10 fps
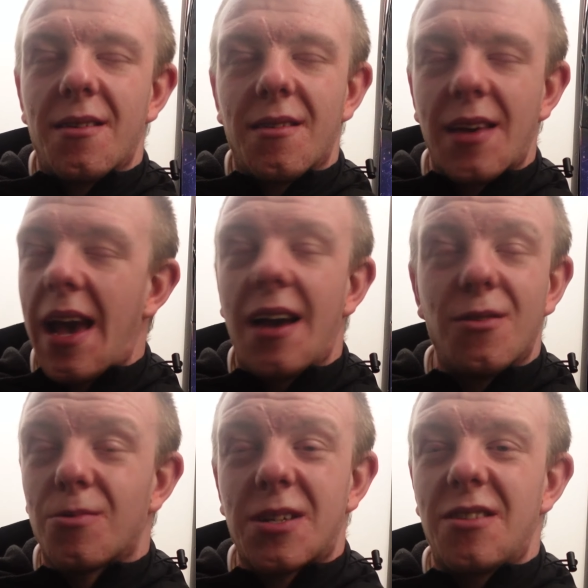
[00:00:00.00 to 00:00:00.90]
yeah, in
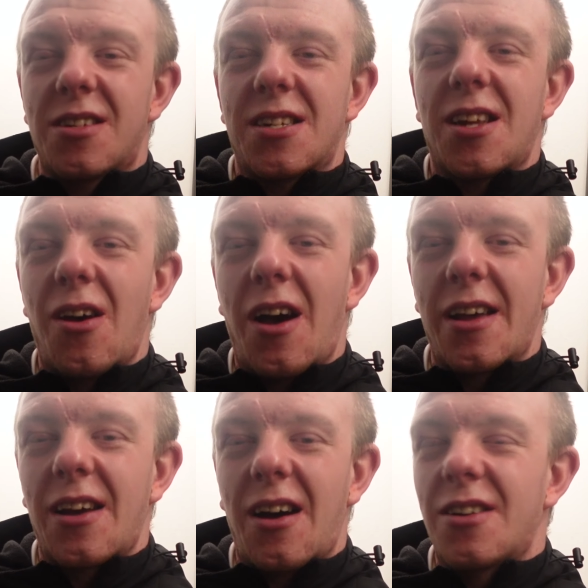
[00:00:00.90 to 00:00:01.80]
all seriousness, so
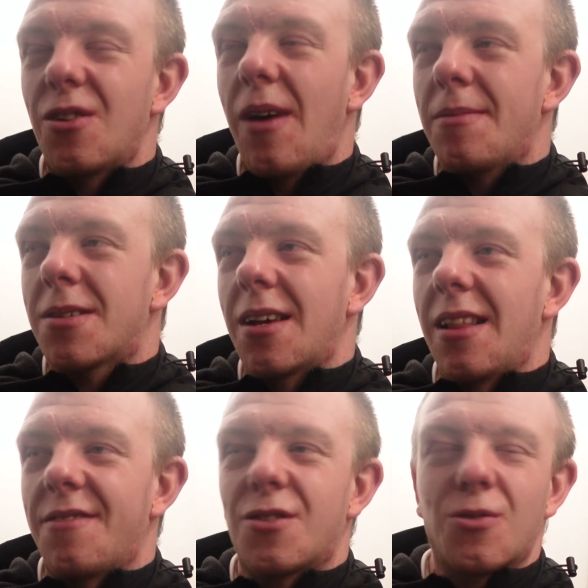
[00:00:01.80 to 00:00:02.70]
I, I do absolutely
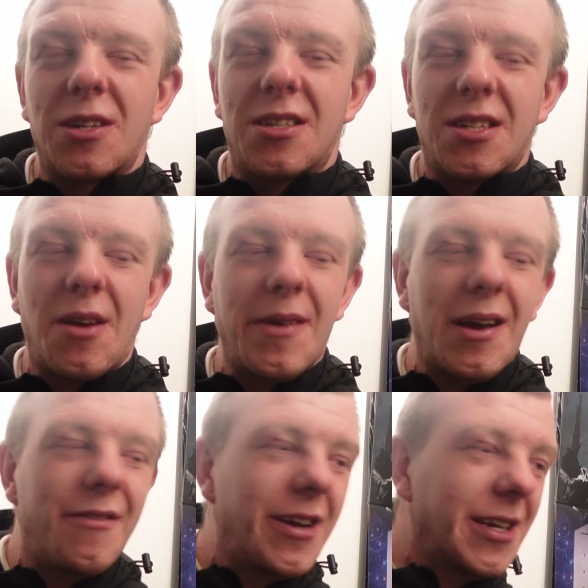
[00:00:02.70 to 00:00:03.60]
love talking to Zoe. I
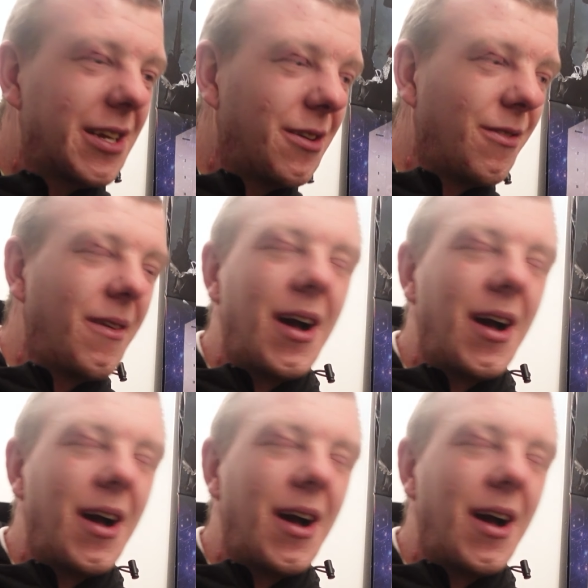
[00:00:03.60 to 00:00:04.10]
really do.